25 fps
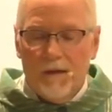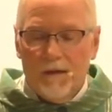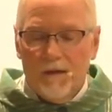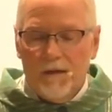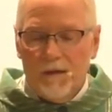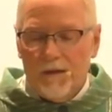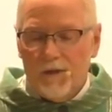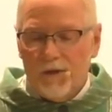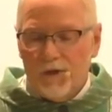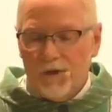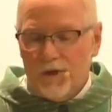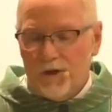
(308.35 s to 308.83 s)

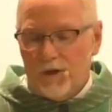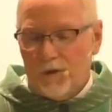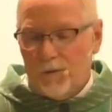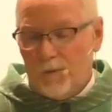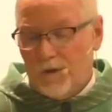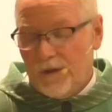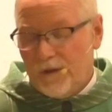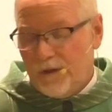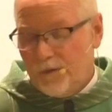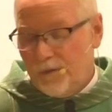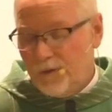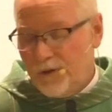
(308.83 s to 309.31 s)
This year,
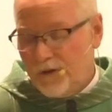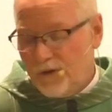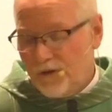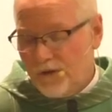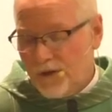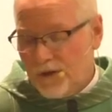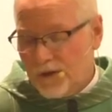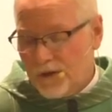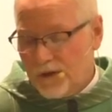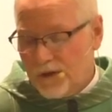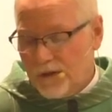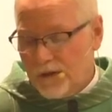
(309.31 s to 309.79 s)
with the
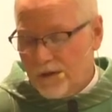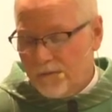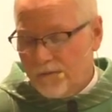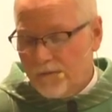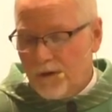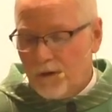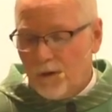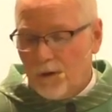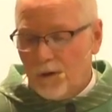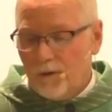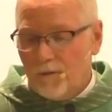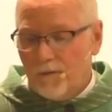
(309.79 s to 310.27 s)
restrictions
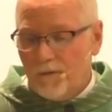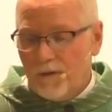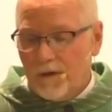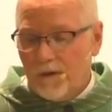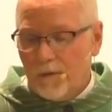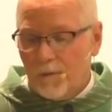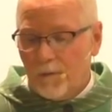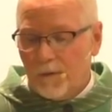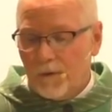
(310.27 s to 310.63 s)
of COVID,